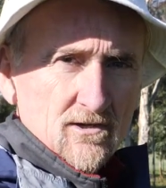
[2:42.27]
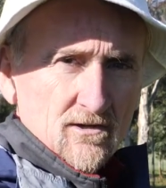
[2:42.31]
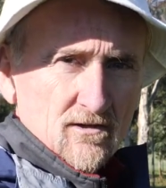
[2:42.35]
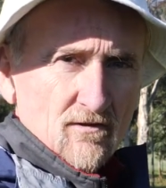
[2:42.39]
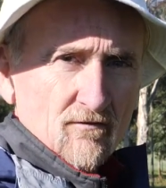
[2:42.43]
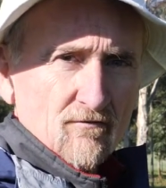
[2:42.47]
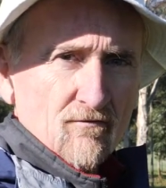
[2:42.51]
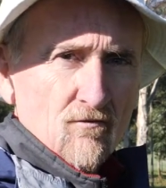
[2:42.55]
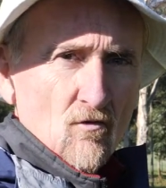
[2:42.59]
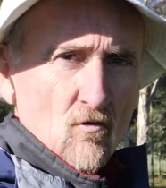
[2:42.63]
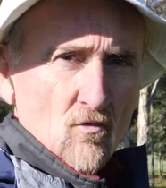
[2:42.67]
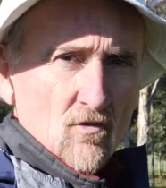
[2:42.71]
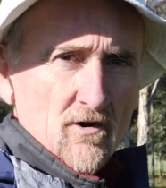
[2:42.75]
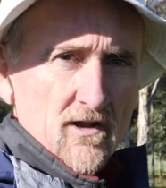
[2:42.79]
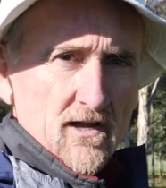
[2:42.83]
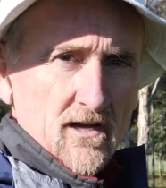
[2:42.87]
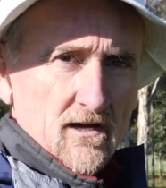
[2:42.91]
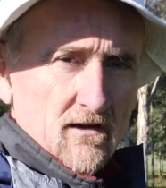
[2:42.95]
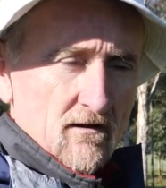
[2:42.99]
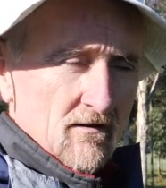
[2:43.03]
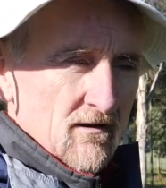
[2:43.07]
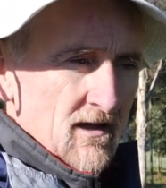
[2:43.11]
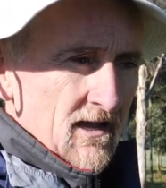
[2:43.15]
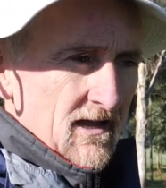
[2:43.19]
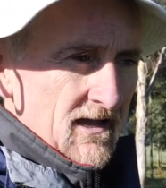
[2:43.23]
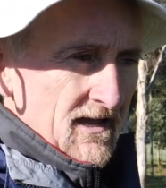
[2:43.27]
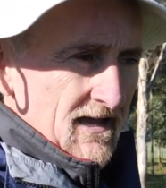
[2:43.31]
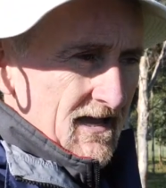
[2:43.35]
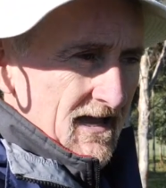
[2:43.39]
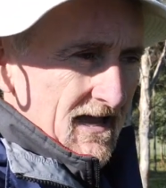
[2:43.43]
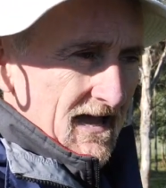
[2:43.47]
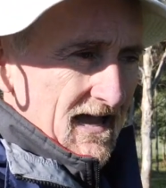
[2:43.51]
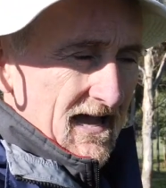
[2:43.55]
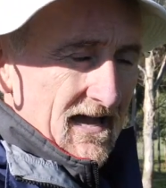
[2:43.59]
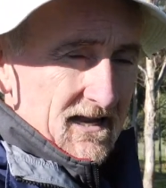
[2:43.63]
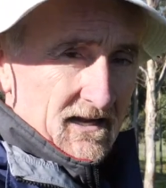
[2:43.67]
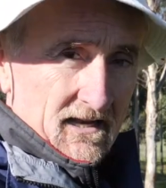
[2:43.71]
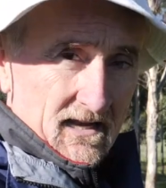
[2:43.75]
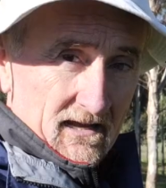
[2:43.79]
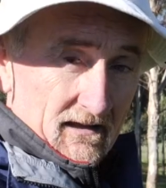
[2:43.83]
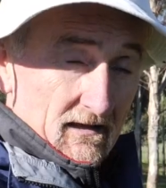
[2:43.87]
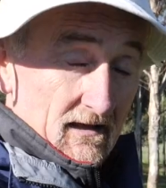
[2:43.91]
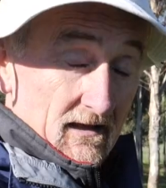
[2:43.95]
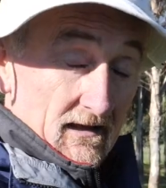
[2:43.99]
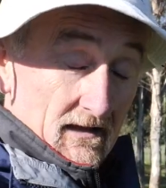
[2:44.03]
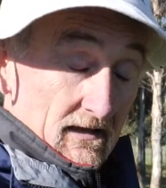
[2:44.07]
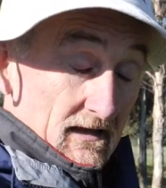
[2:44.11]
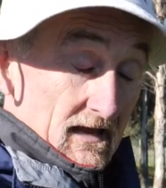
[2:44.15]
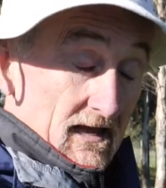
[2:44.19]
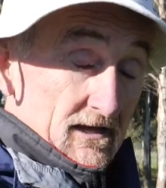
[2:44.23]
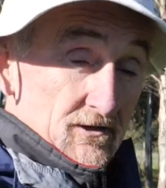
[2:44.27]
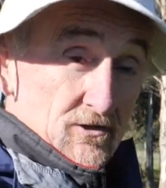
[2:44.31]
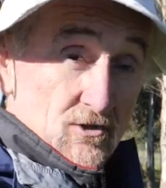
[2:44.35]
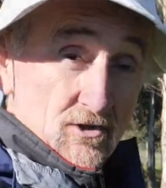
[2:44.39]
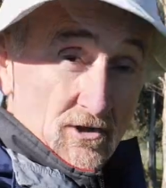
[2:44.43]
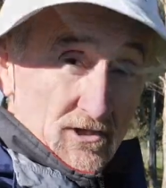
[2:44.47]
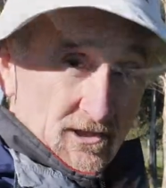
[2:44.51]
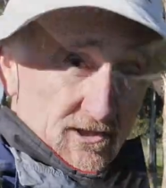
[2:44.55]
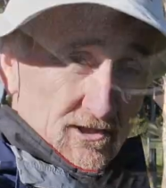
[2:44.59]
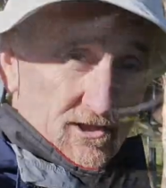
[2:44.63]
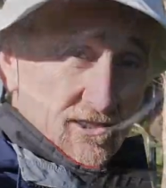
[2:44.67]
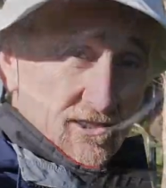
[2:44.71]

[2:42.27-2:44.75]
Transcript: to the fore here. And as you can